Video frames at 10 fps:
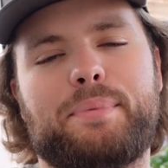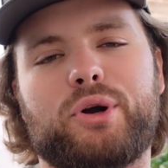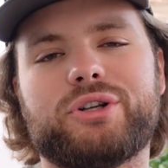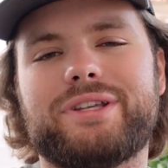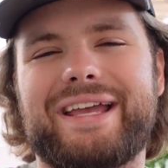I
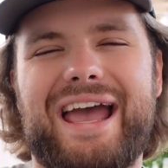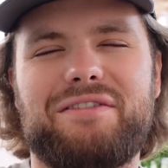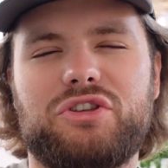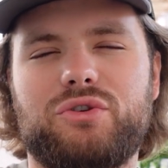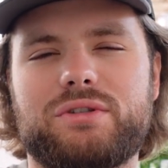personally
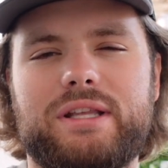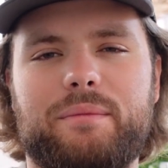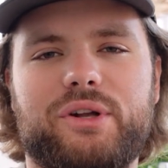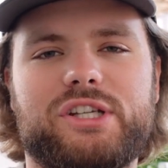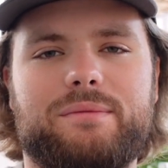haven't used it that
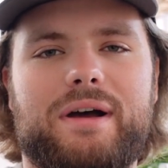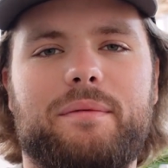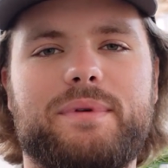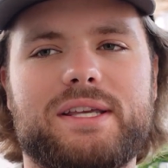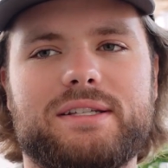much in my
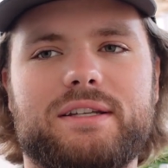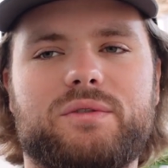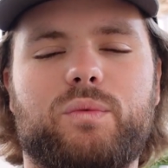business.